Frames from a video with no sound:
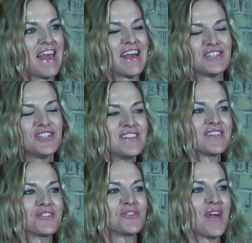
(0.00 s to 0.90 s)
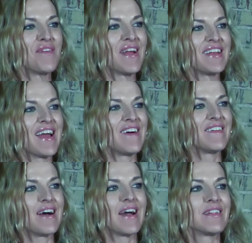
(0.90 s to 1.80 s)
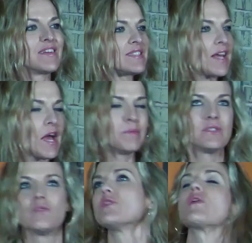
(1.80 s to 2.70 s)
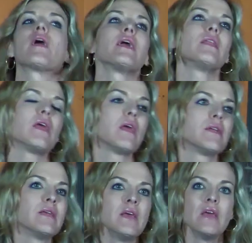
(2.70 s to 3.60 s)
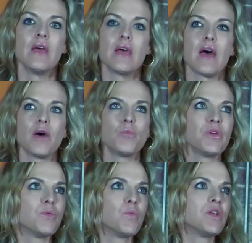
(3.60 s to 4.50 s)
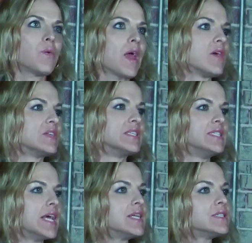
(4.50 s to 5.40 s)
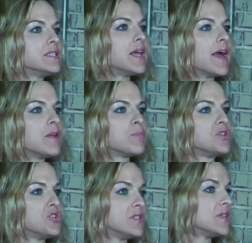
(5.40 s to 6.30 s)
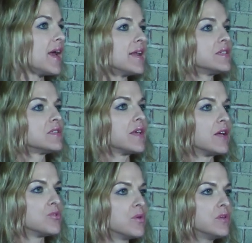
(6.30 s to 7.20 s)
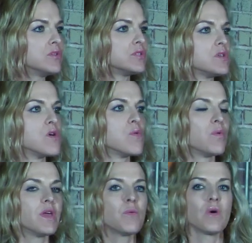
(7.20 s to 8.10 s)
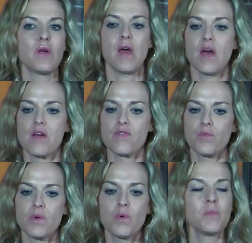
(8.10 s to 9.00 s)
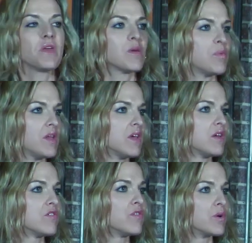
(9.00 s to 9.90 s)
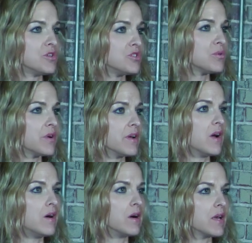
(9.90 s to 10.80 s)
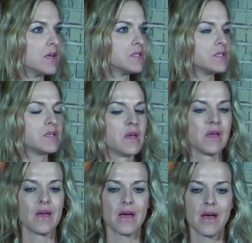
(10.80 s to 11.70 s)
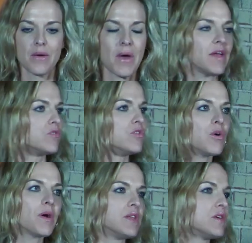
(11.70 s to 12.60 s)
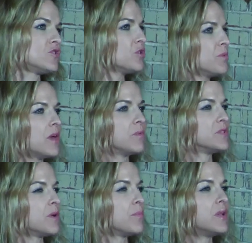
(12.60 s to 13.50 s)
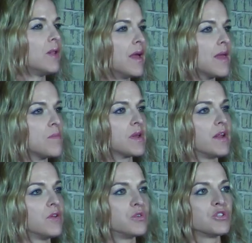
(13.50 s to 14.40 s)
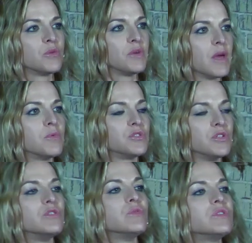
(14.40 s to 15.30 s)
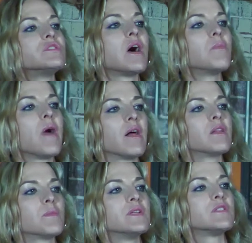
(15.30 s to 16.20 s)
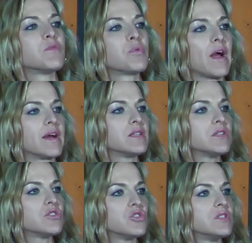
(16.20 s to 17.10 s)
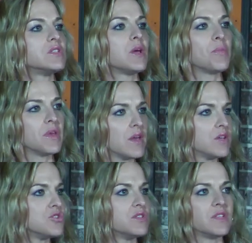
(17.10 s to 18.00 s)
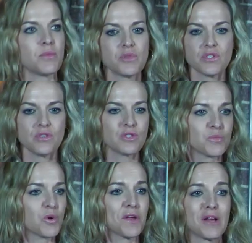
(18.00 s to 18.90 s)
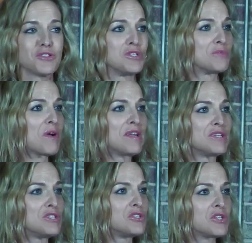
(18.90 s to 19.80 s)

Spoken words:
Yeah, she looks great right now. Anna looks absolutely great. And we don't have a date yet, but she's ahead of schedule. So we will be competing in a foreign tour in August. I have no idea if she'll be able to play, but I know she'll be able to do some elements of practice. She's stepping in. She's able to do some workouts. She's running. She's